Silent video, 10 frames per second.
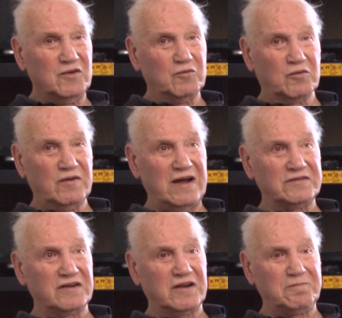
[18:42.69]
were
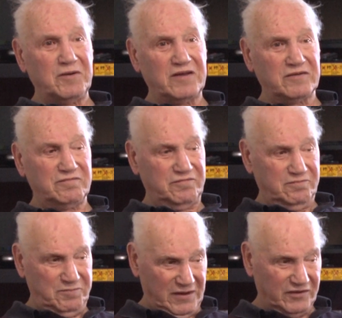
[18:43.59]
rounded up by the
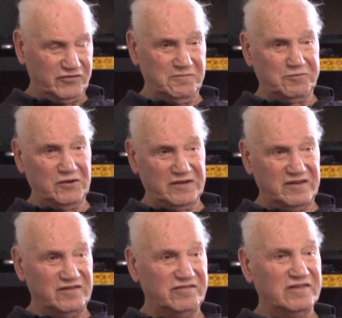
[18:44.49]
Belgian
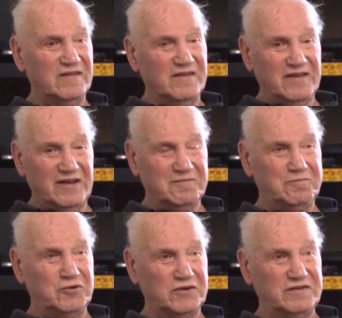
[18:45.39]
police and
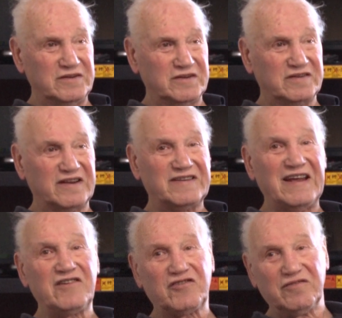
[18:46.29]
put in a
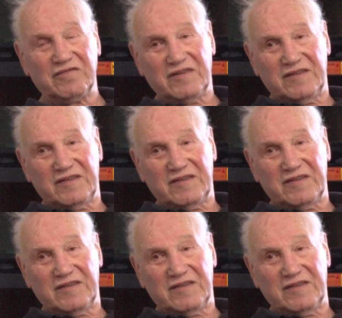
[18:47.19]
detention